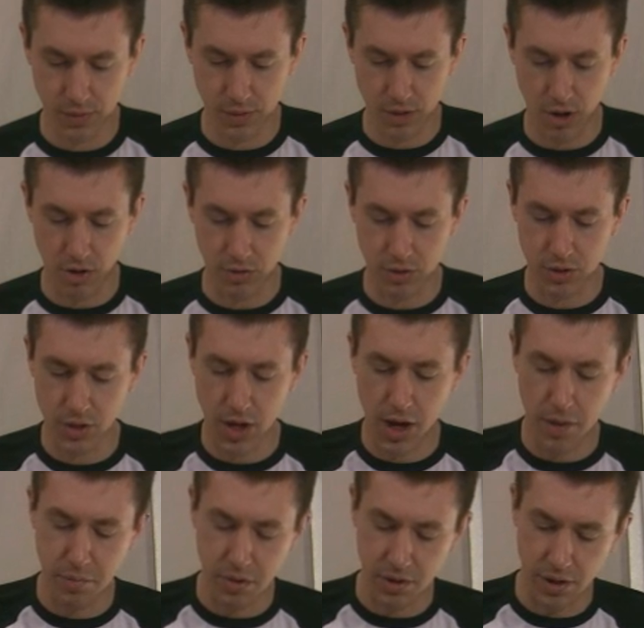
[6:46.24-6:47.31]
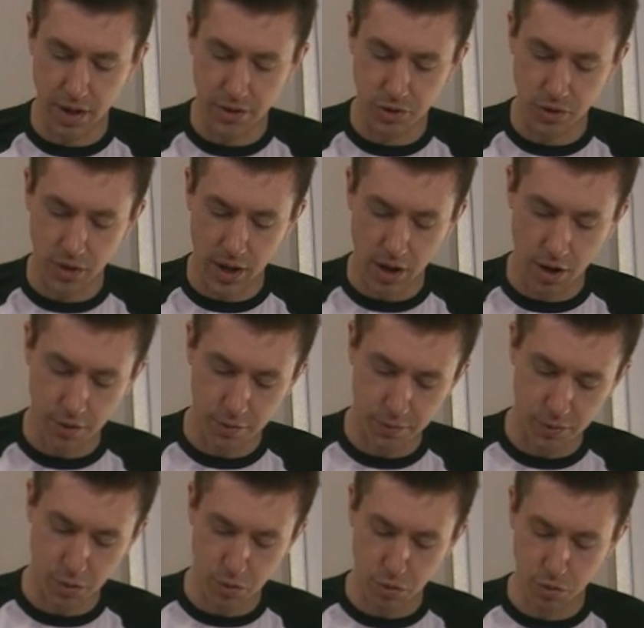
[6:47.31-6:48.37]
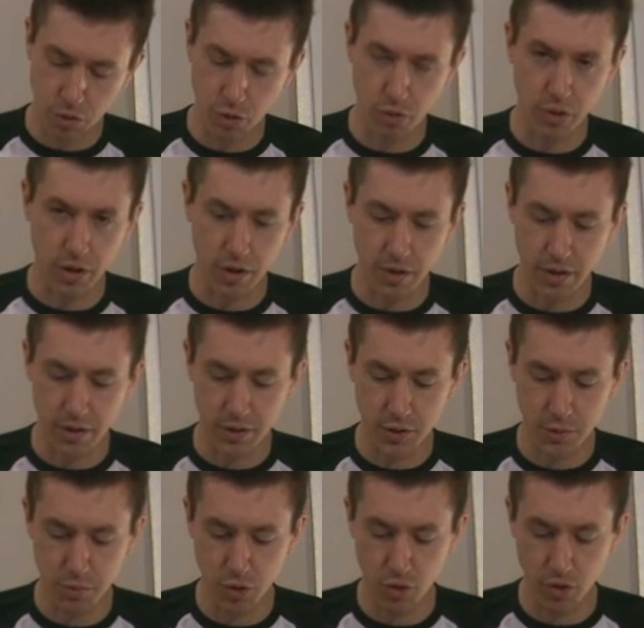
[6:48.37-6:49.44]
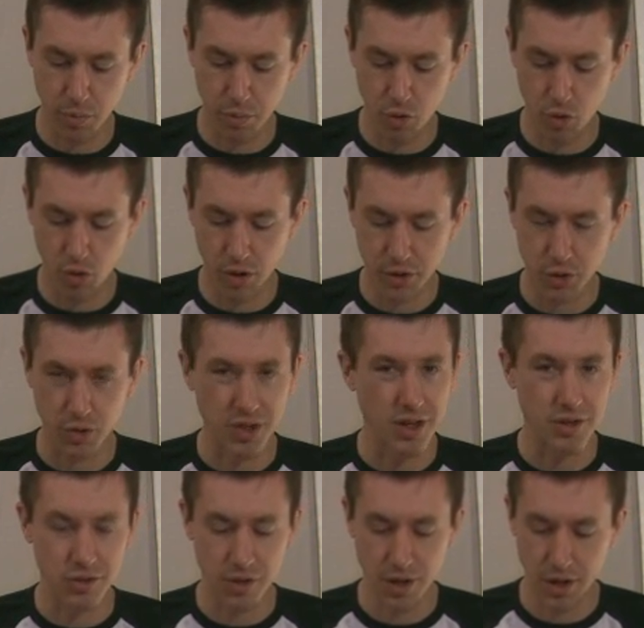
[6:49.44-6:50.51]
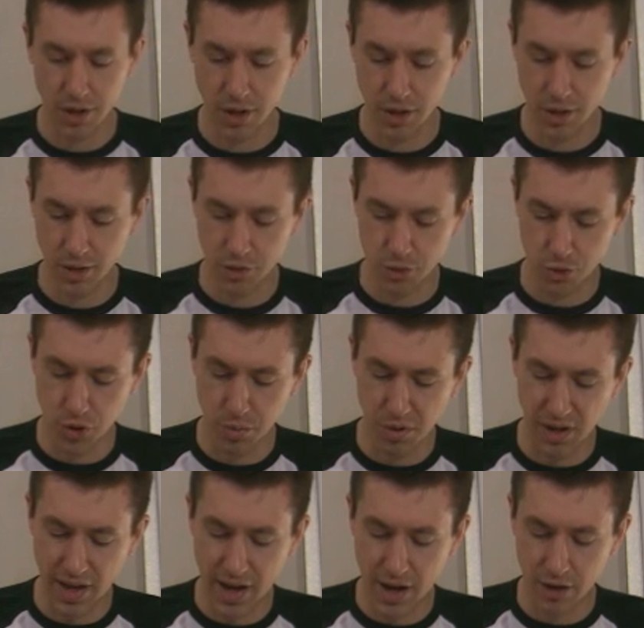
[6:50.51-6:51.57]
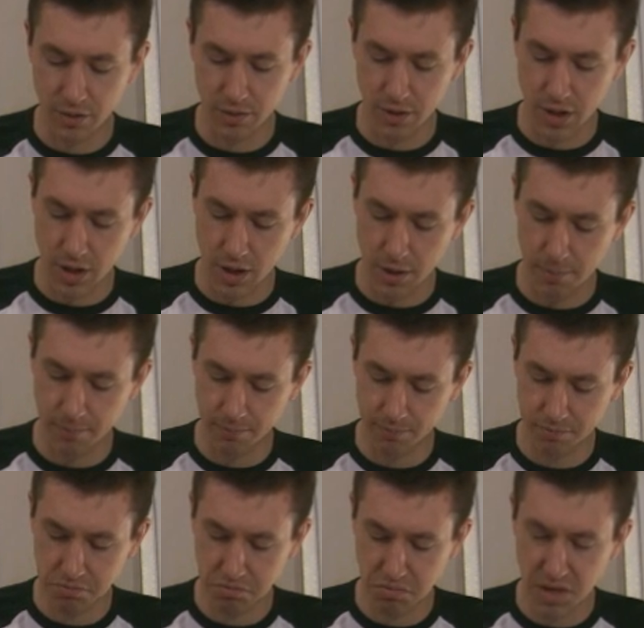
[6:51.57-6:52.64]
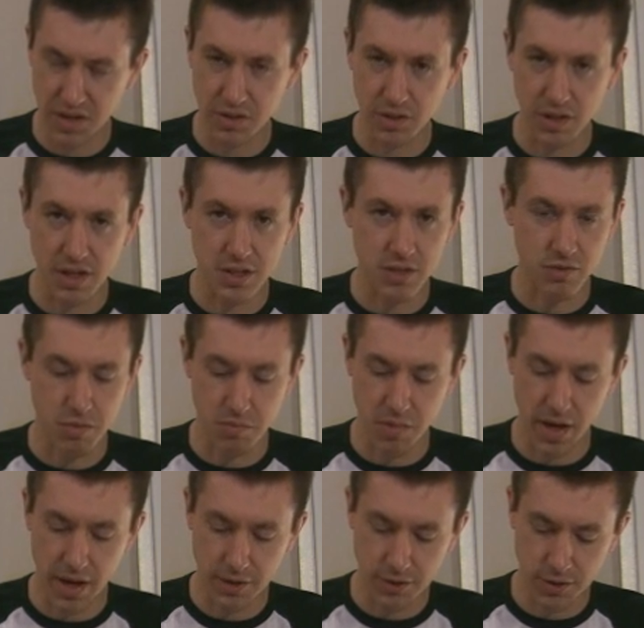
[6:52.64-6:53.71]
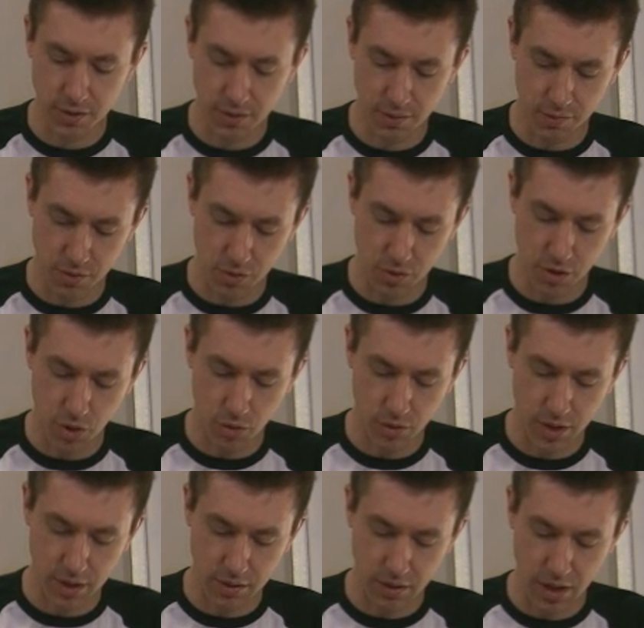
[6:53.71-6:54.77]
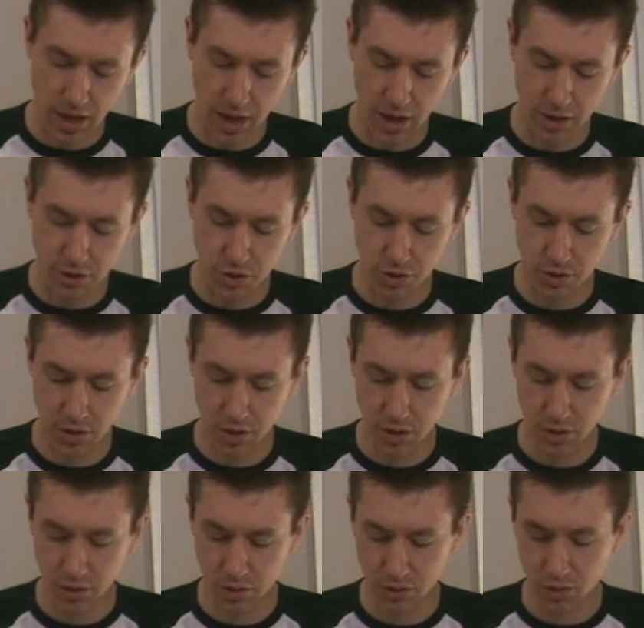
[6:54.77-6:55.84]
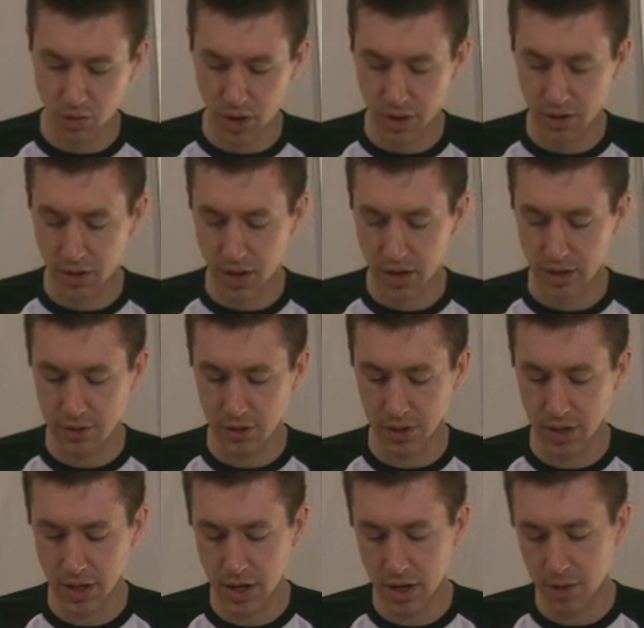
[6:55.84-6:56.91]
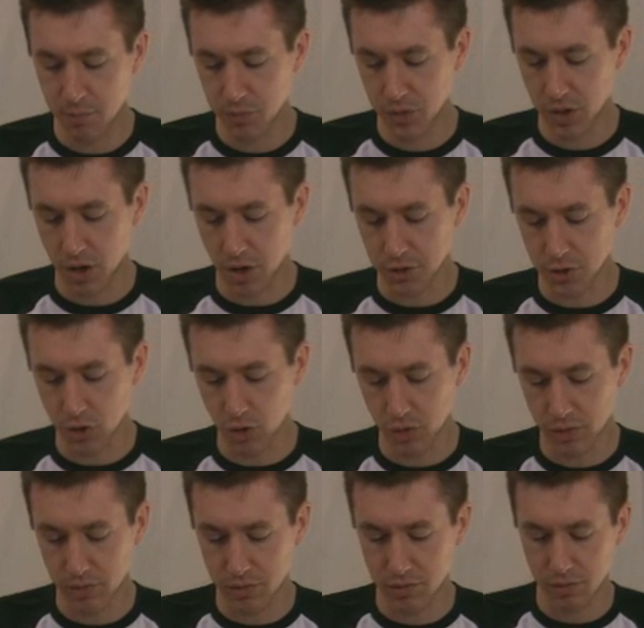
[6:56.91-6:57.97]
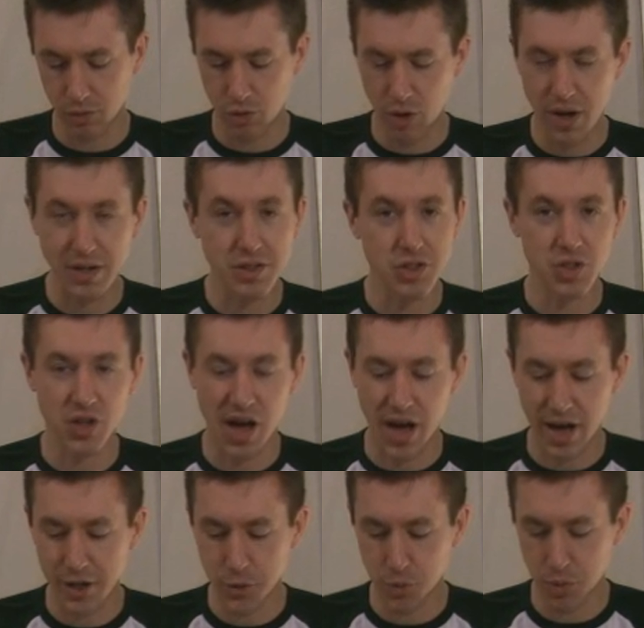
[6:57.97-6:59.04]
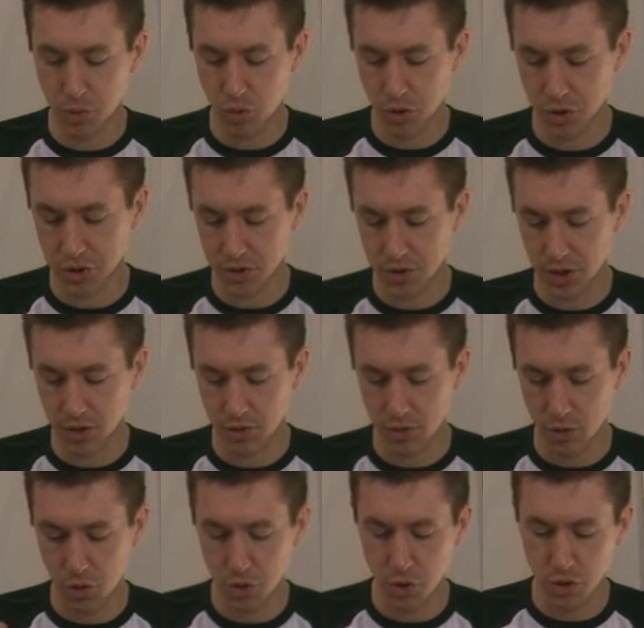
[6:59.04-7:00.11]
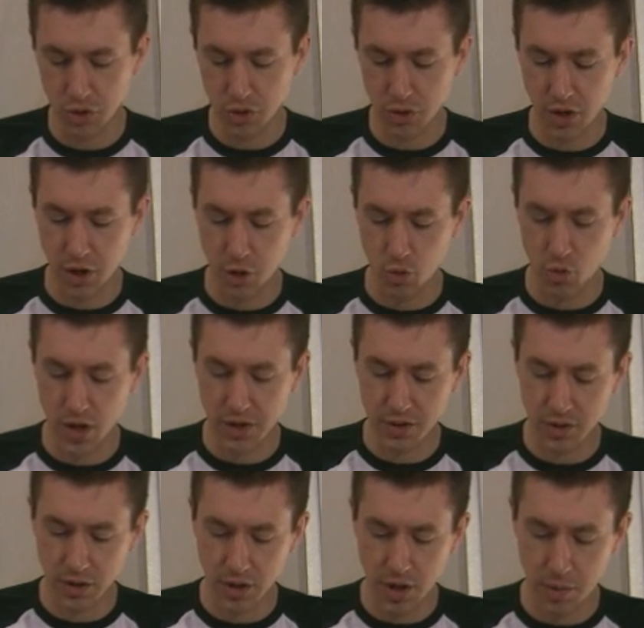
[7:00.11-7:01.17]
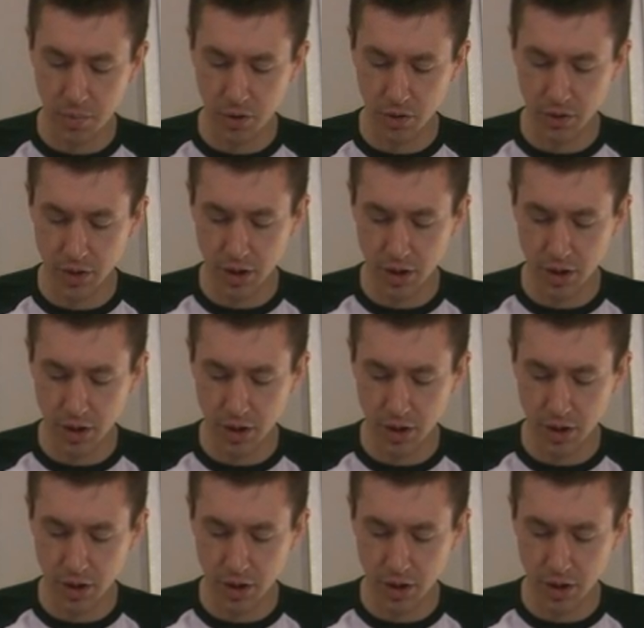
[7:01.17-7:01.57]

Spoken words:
there at the top, it allows you the air to flow through and get a smoother pour, so it doesn't dribble out. Makes less of a mess if you don't hit the edge quite that easily. Also, great size proportions here, so you can just kind of rest the cup on